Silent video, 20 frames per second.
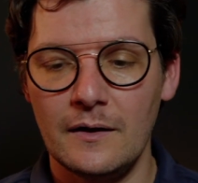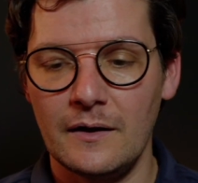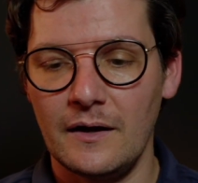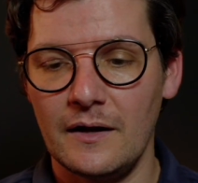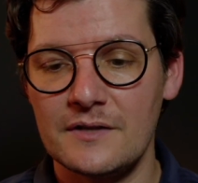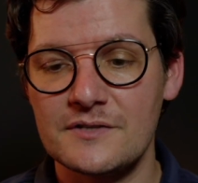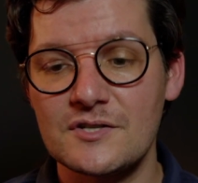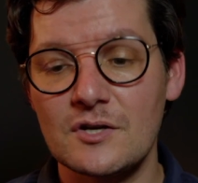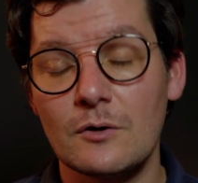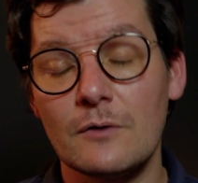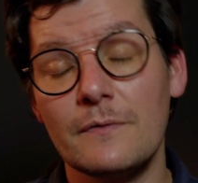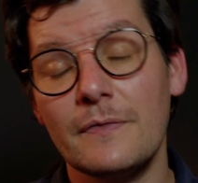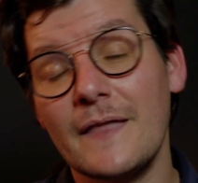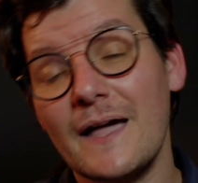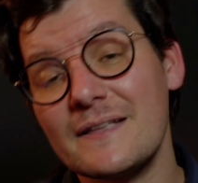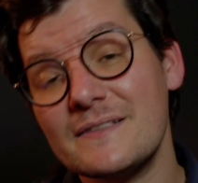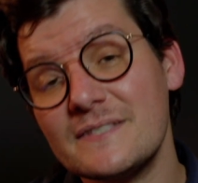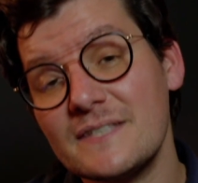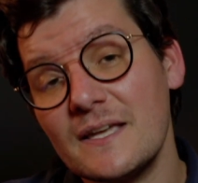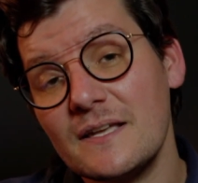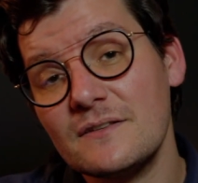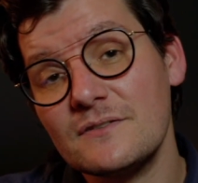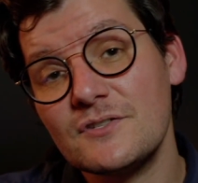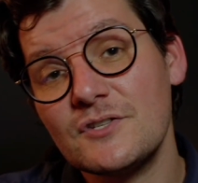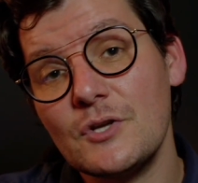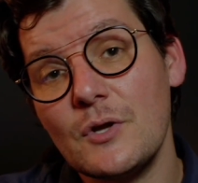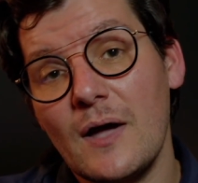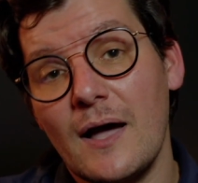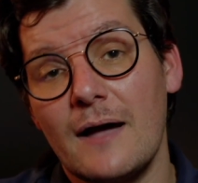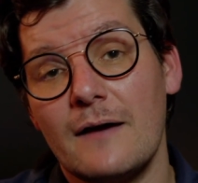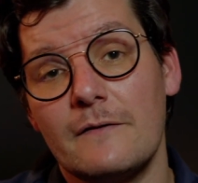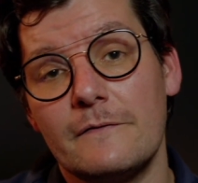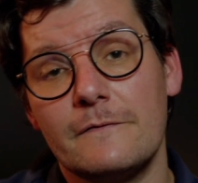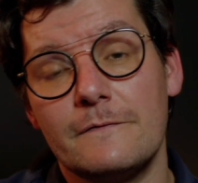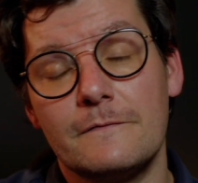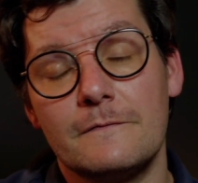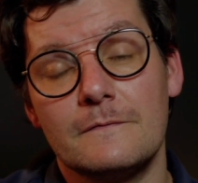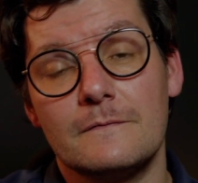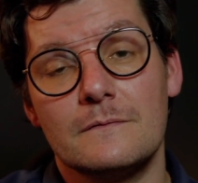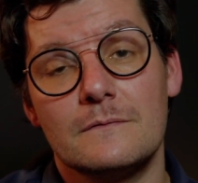And so in that sense, you have
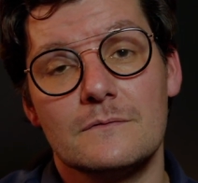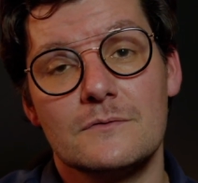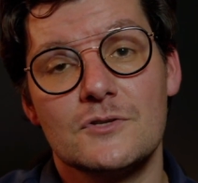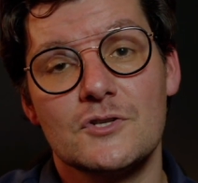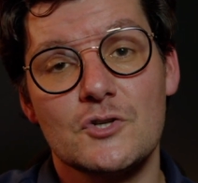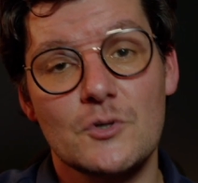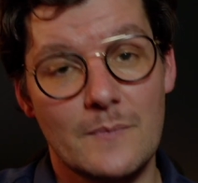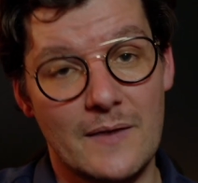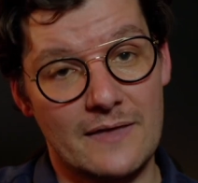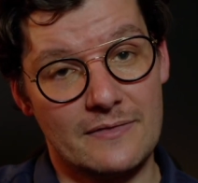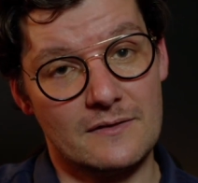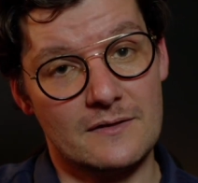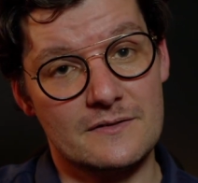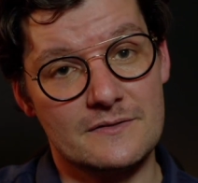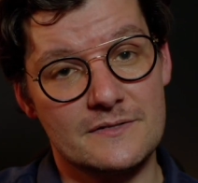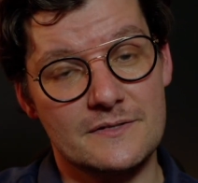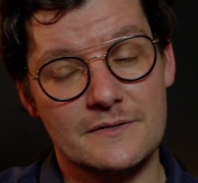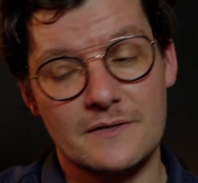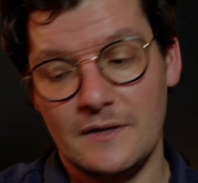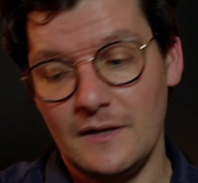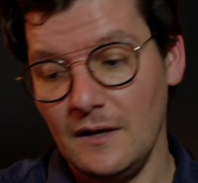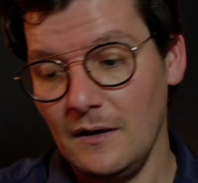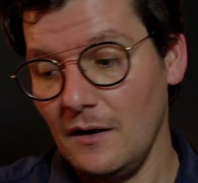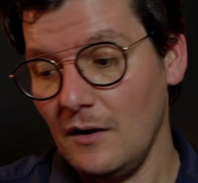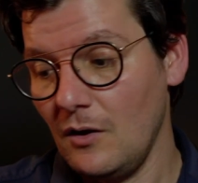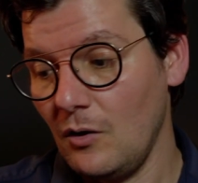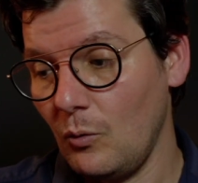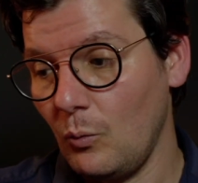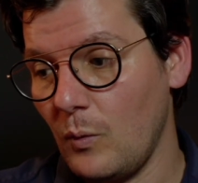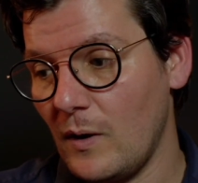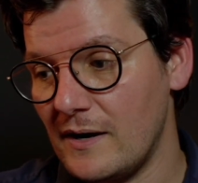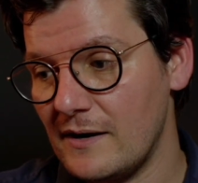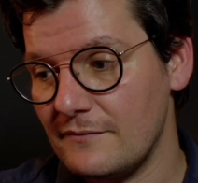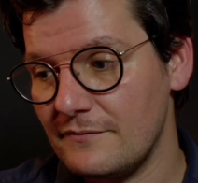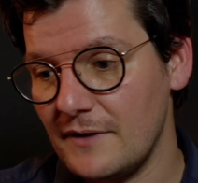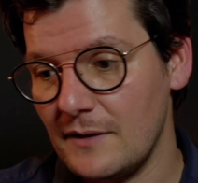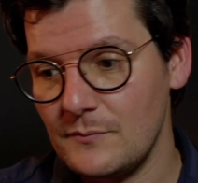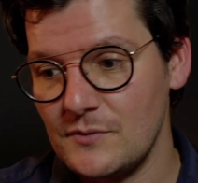two methods. One of them